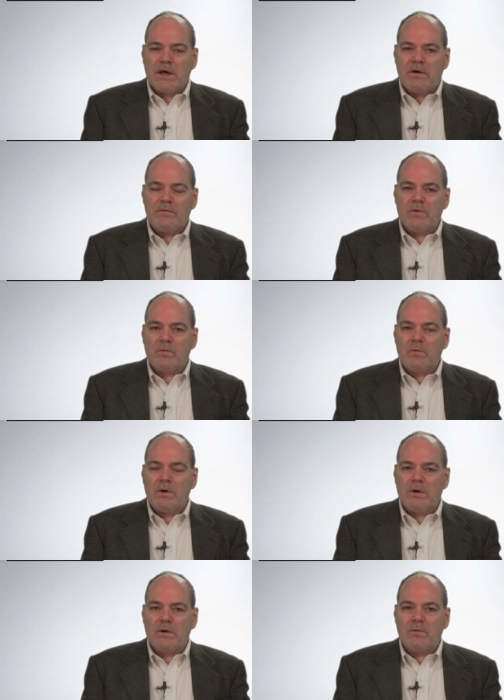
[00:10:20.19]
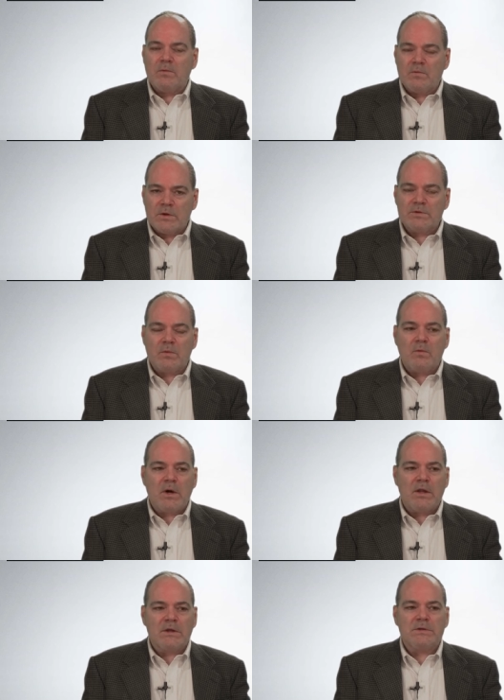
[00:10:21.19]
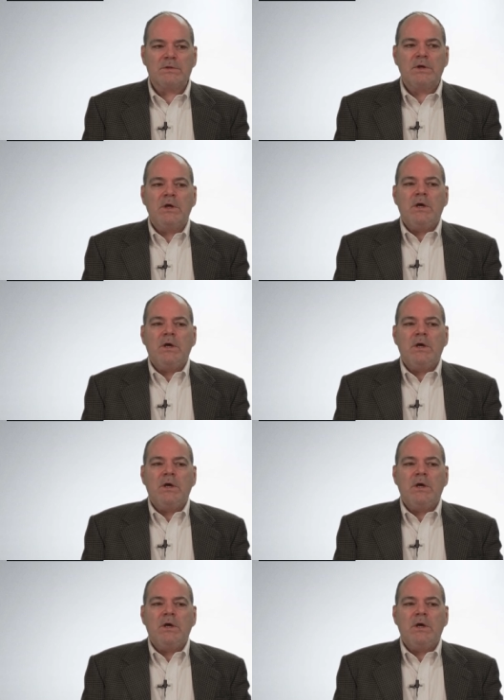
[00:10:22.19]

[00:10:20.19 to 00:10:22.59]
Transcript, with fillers: Alfred uh, Wallace,